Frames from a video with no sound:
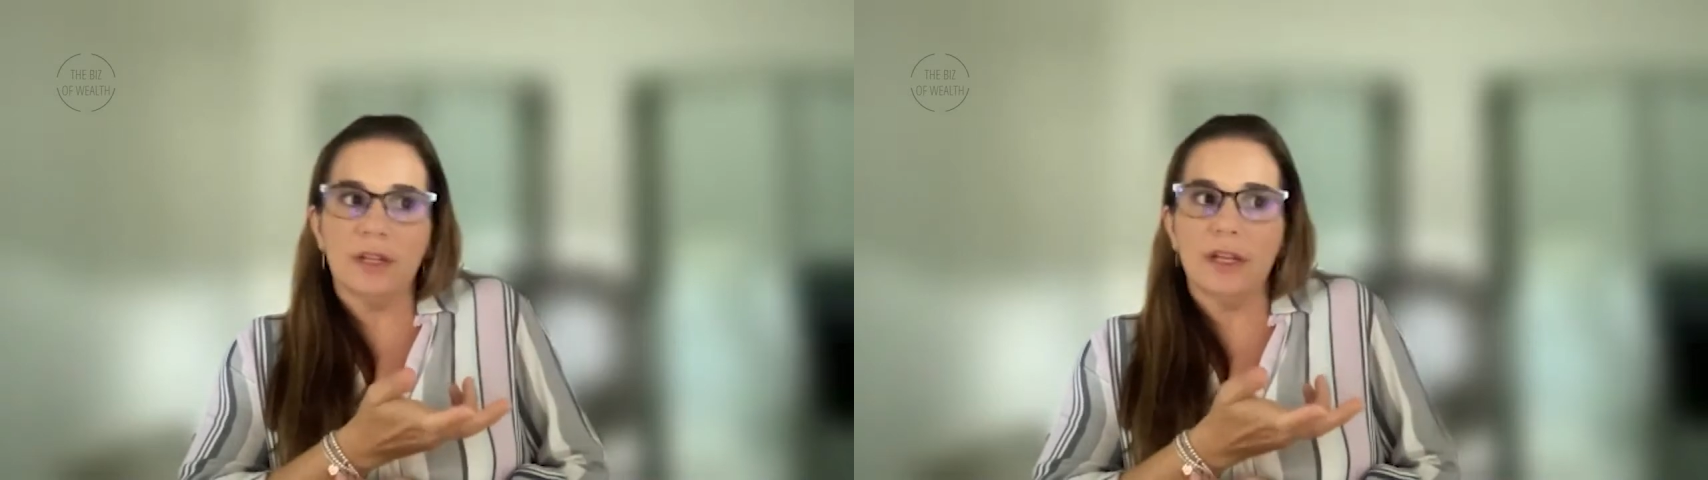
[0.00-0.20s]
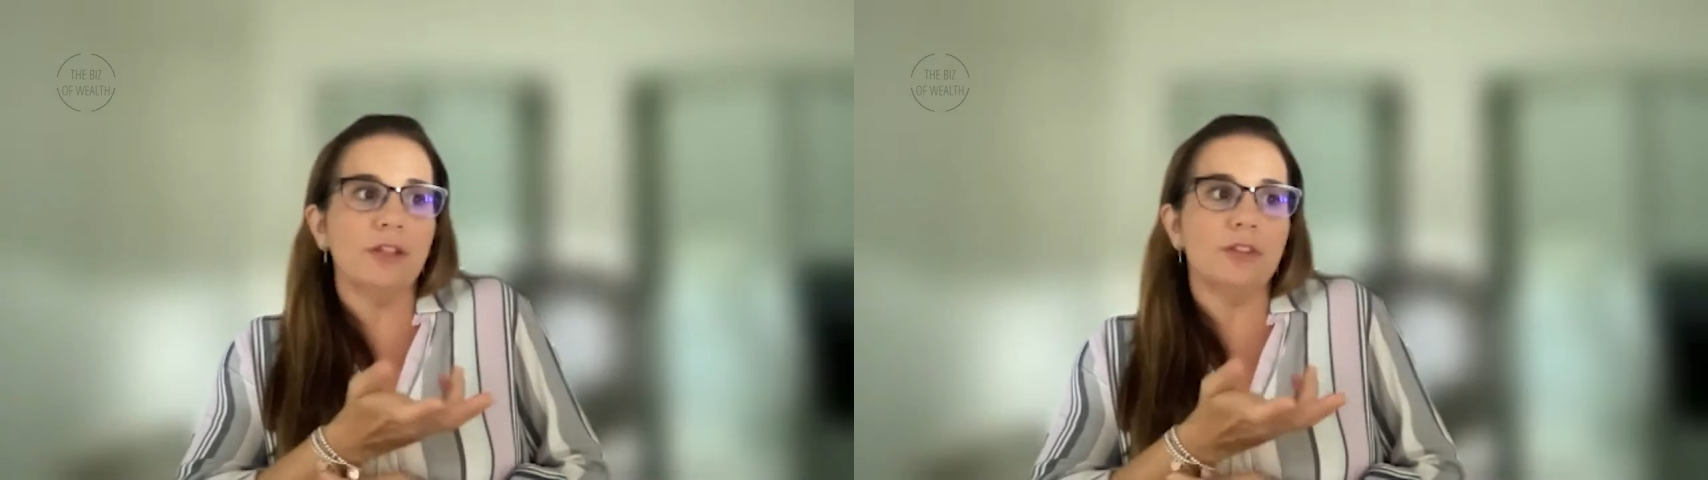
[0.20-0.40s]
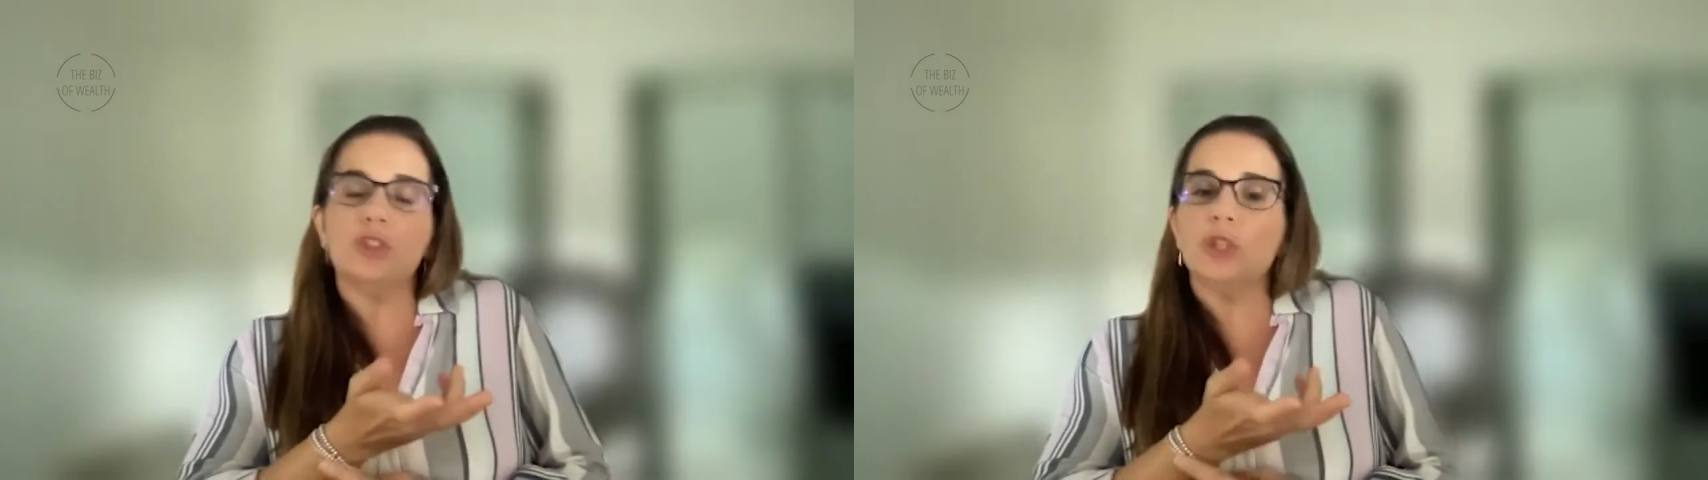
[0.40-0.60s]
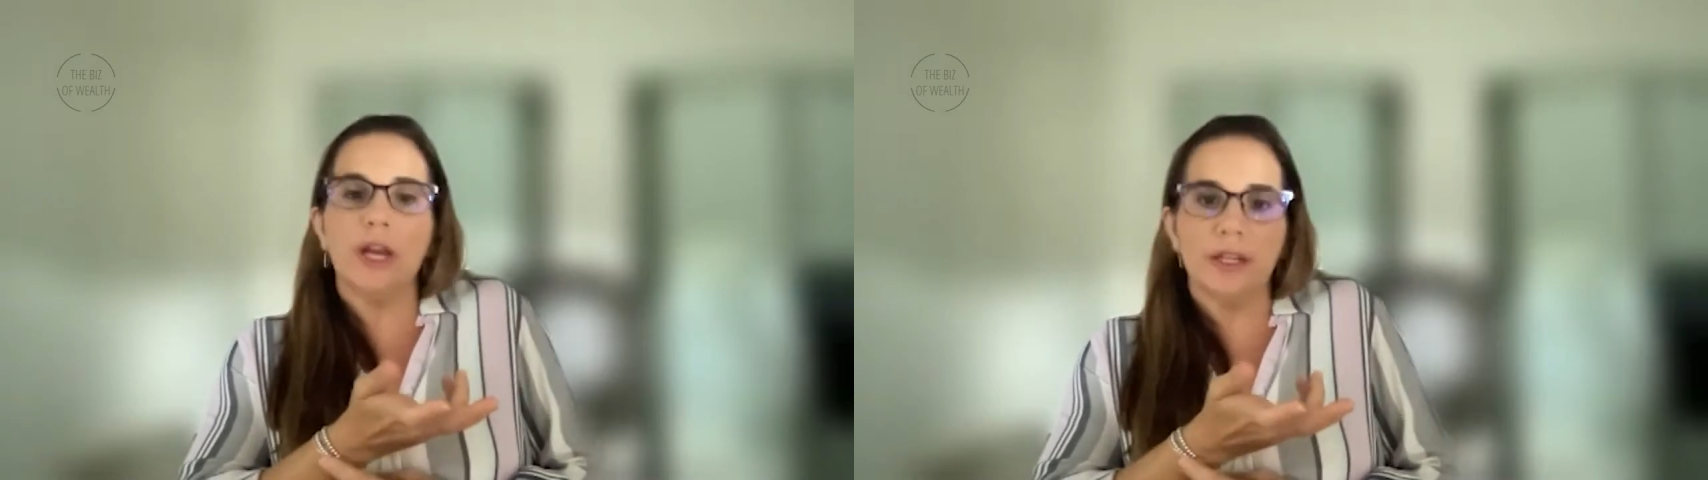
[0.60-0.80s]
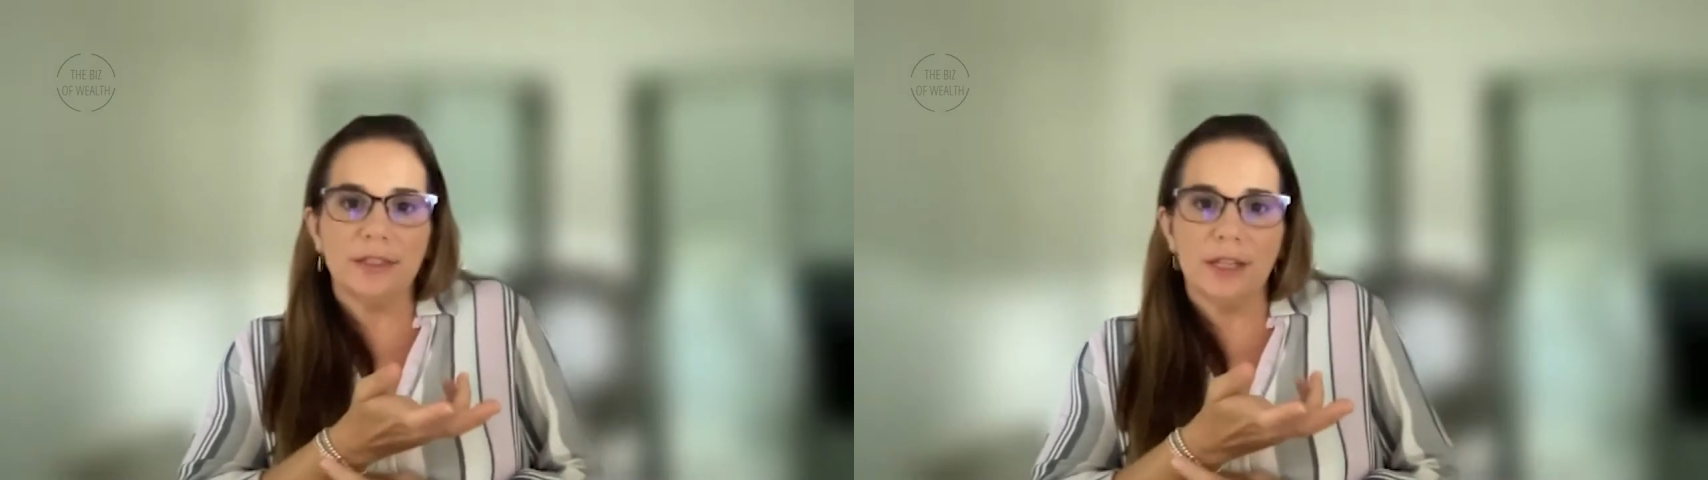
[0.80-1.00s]
clear
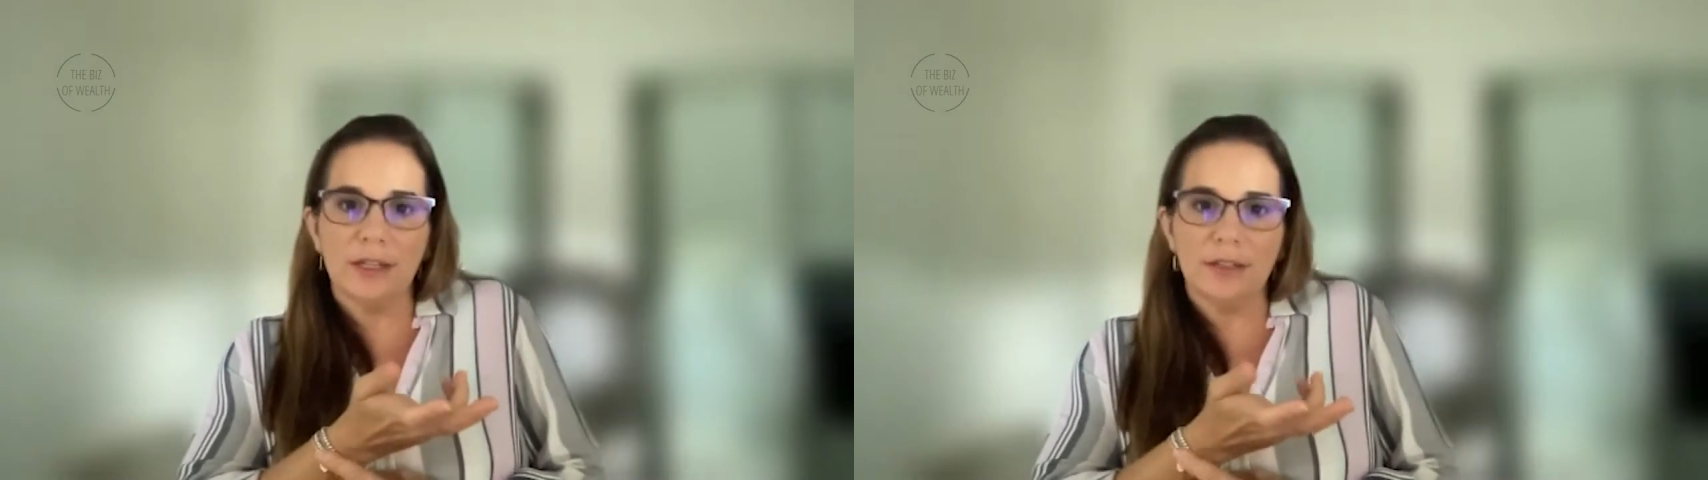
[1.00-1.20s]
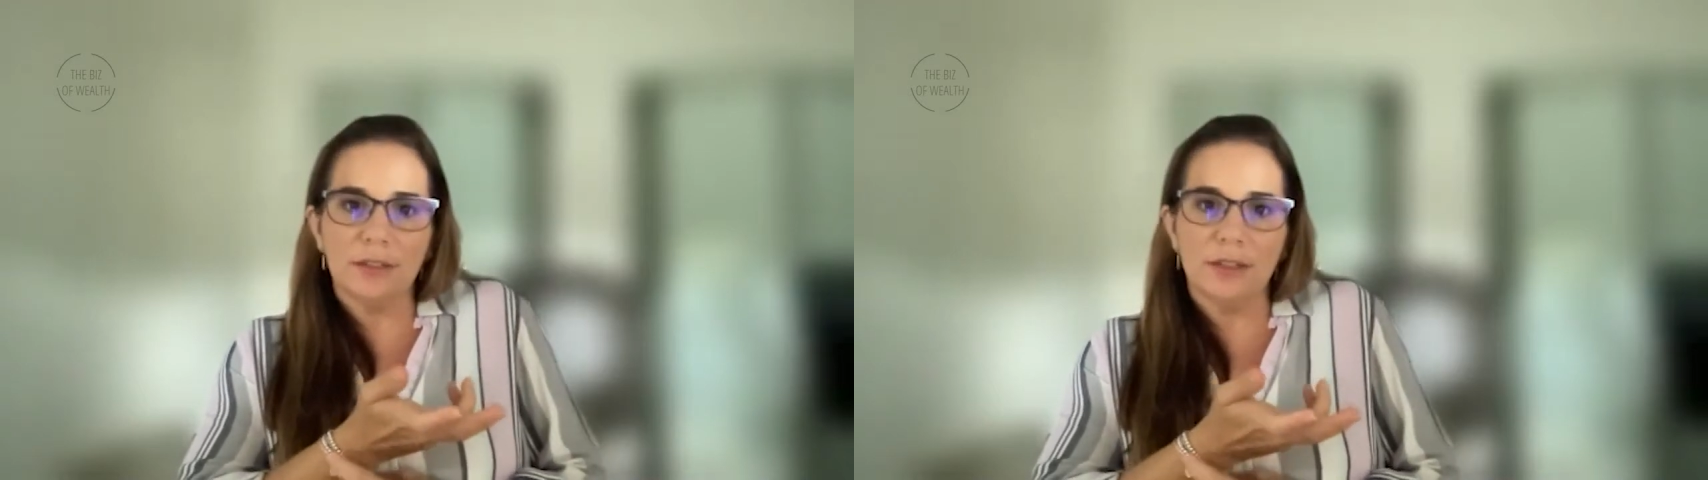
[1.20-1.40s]
trend that,